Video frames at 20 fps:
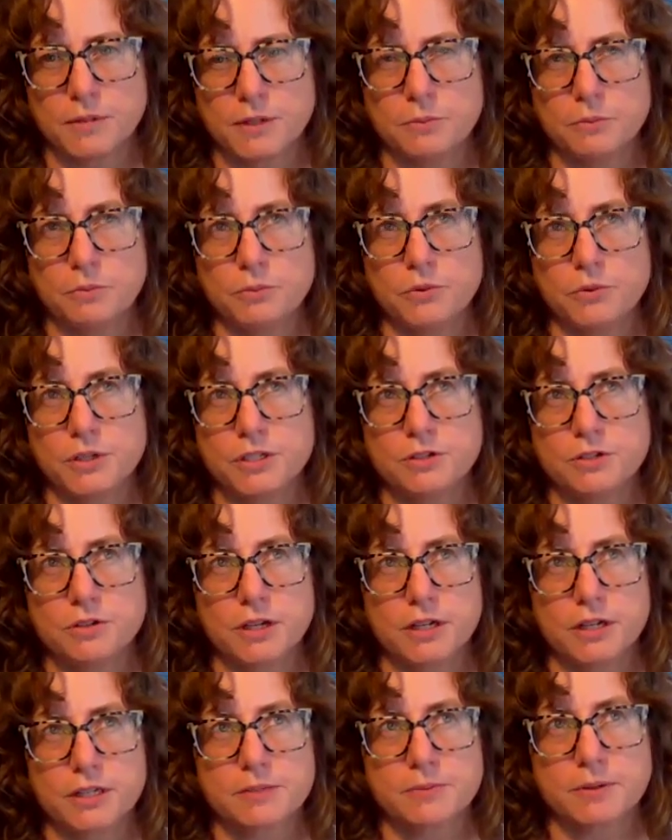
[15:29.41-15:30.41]
we do
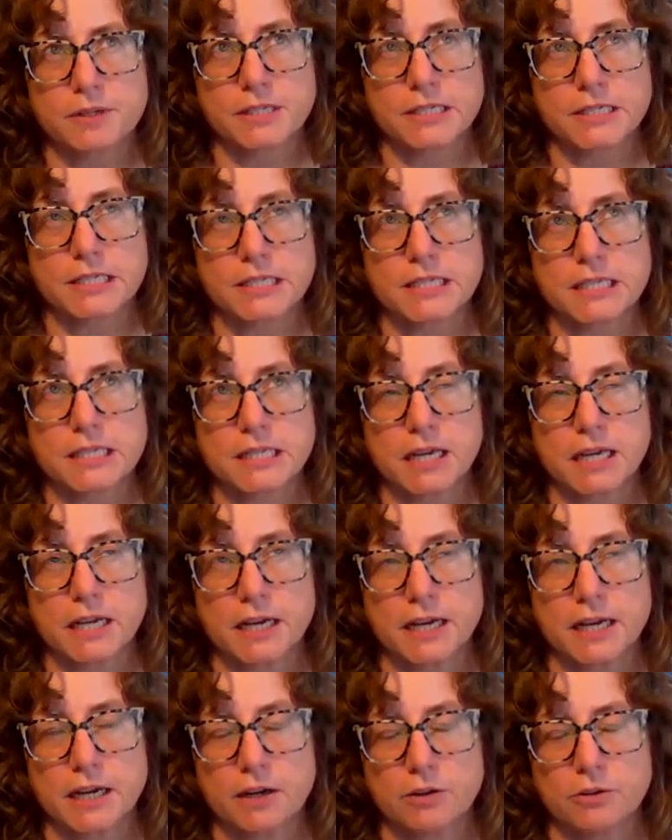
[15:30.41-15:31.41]
not expect to see
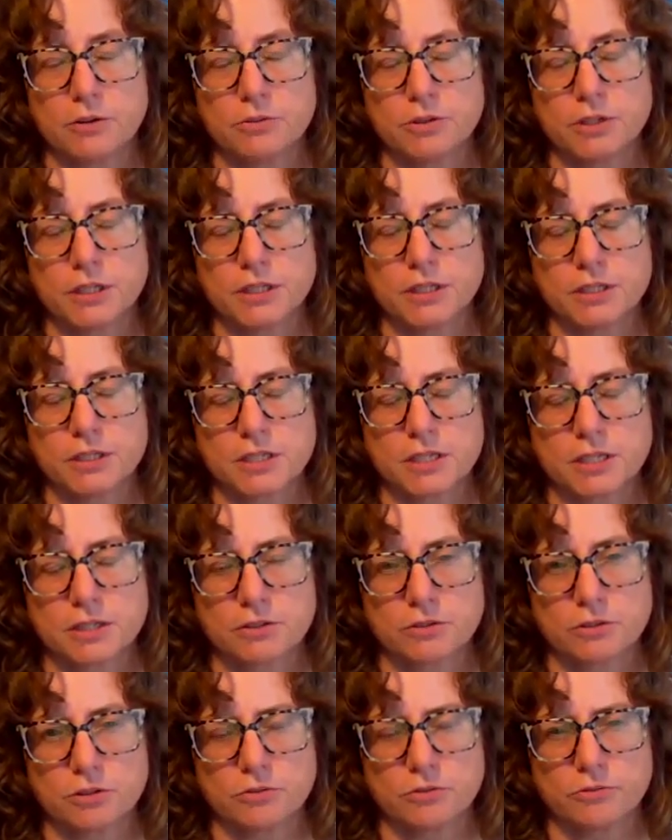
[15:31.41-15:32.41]
that out
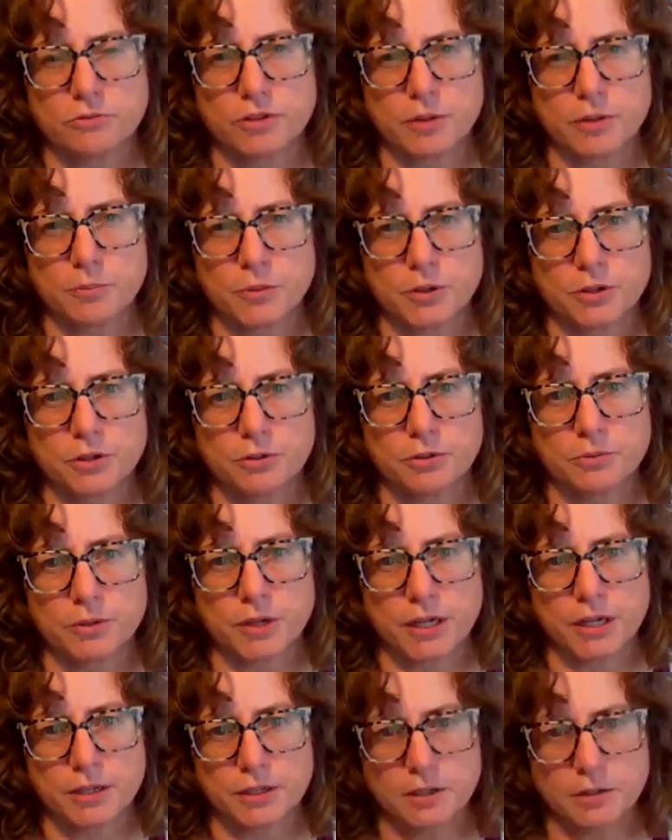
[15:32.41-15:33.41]
until November,
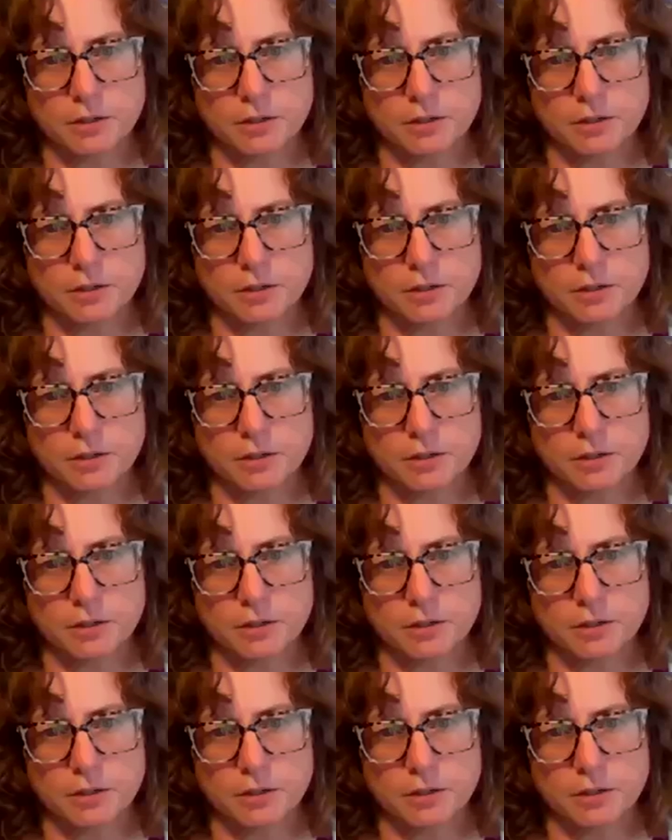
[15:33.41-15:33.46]
right?